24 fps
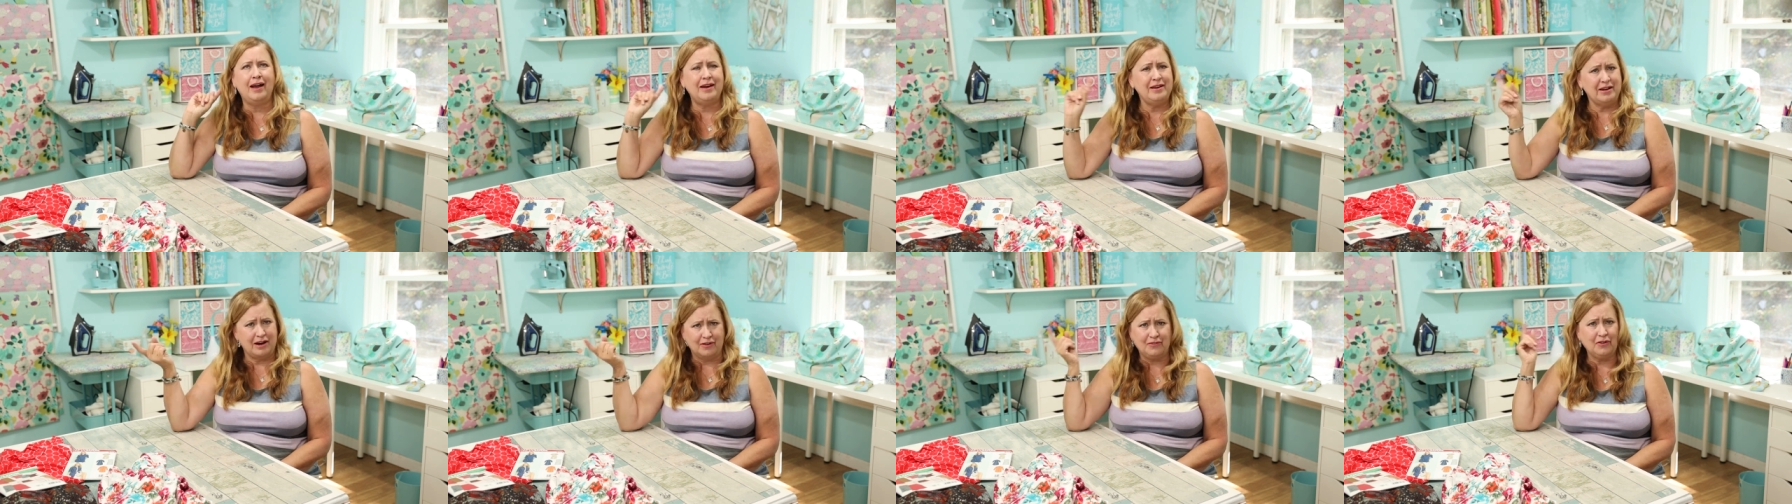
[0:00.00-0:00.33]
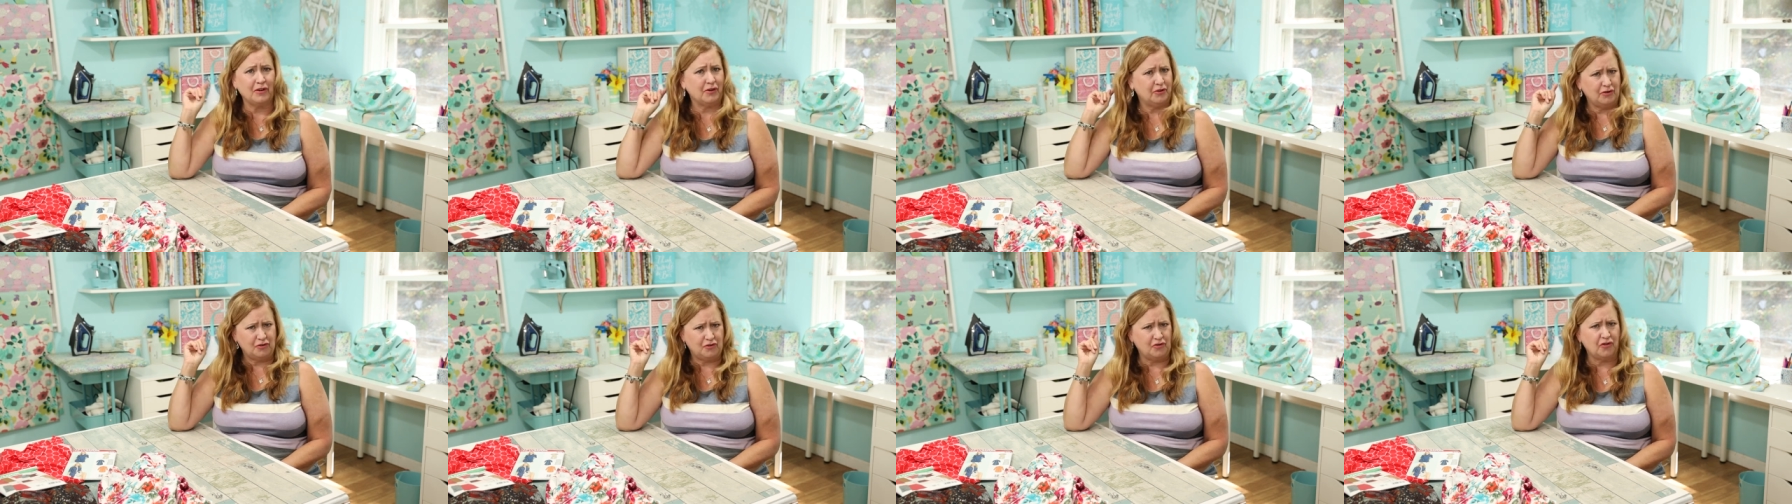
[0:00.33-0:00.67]
I
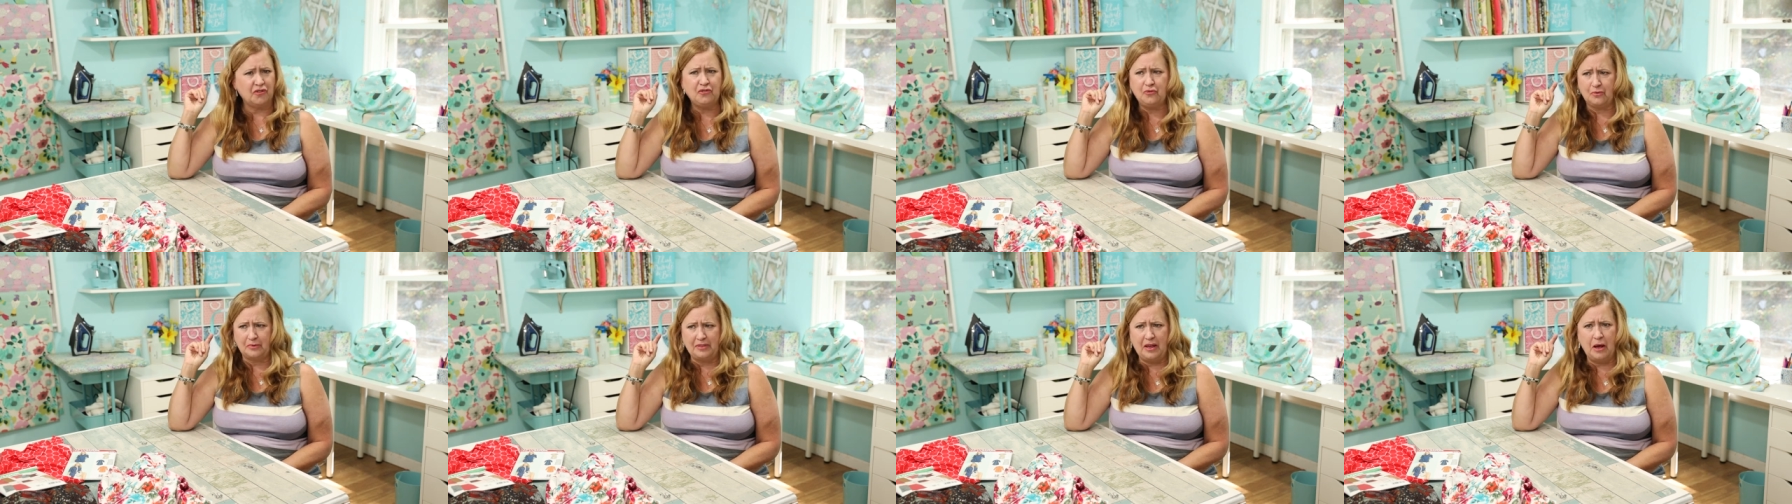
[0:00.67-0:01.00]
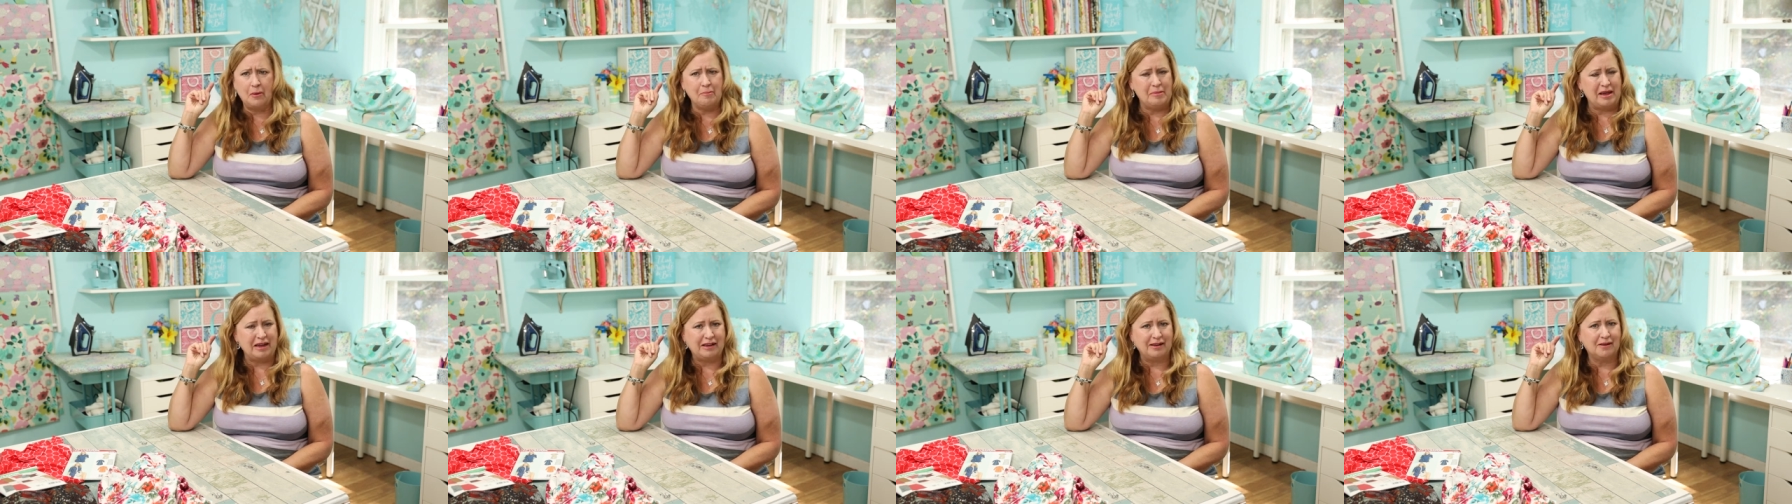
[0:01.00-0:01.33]
never go to church
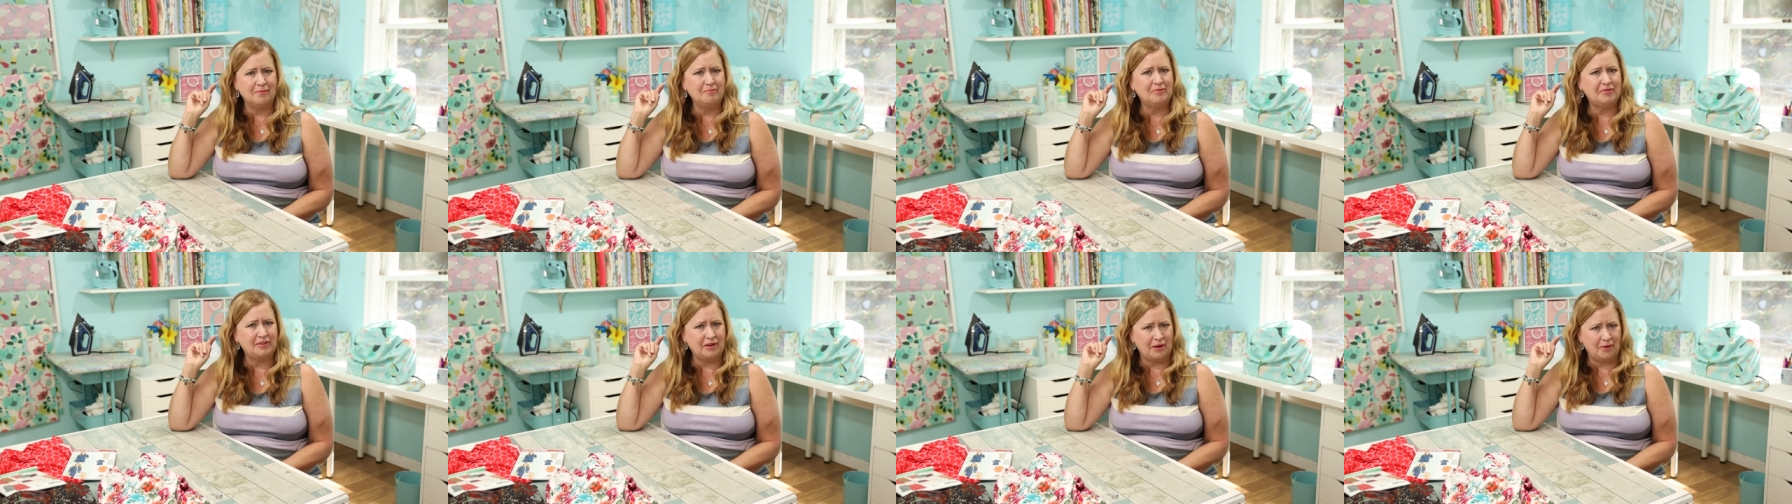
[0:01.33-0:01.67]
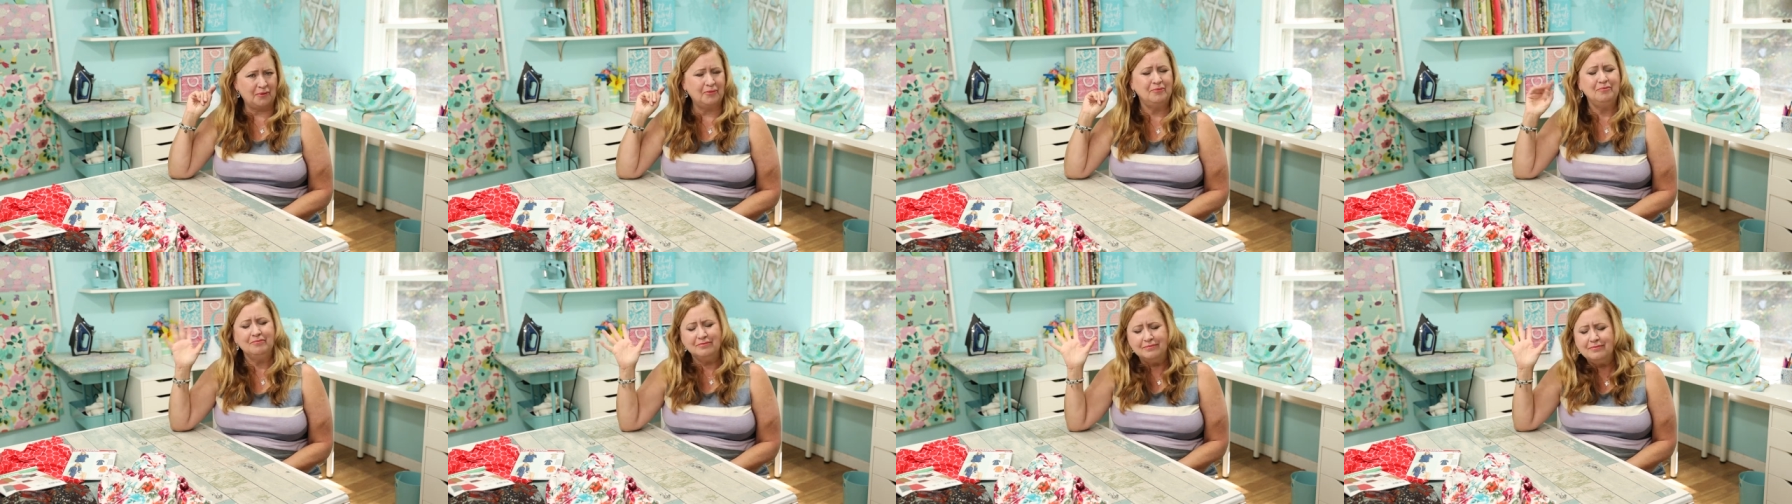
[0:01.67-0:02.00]
without makeup.
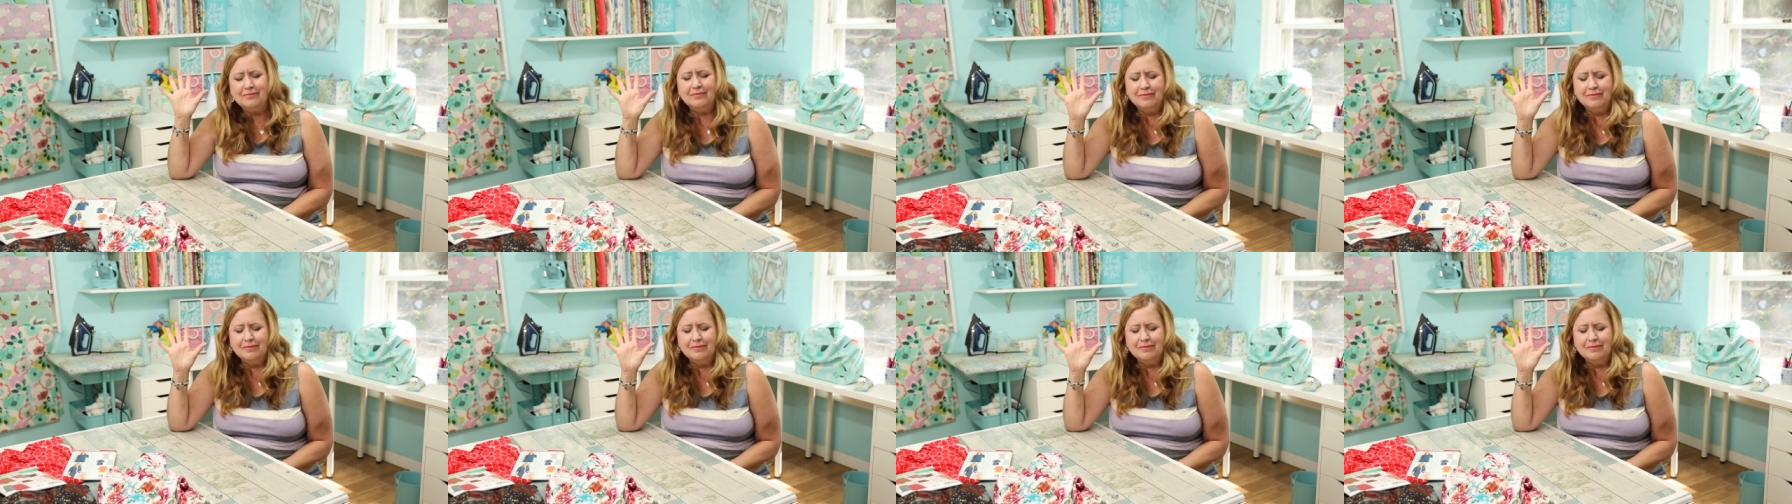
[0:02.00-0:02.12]
So